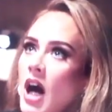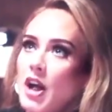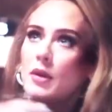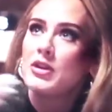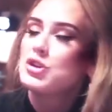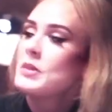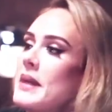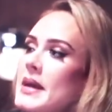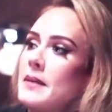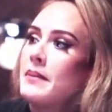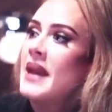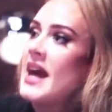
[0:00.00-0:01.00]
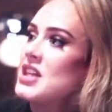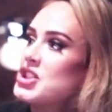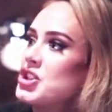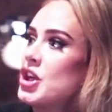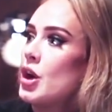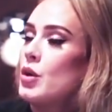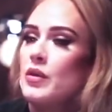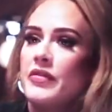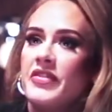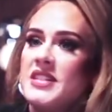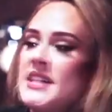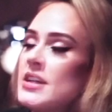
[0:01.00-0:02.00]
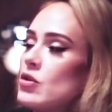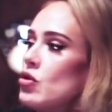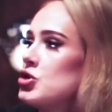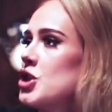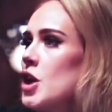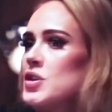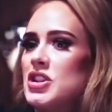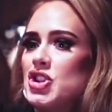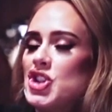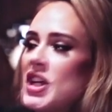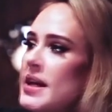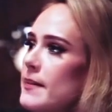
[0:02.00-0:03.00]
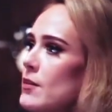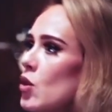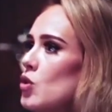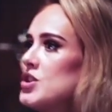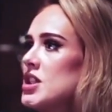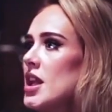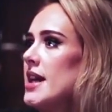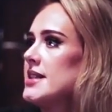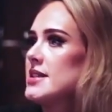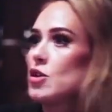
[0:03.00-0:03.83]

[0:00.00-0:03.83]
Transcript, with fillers: and we're watching Adele's interview, learning a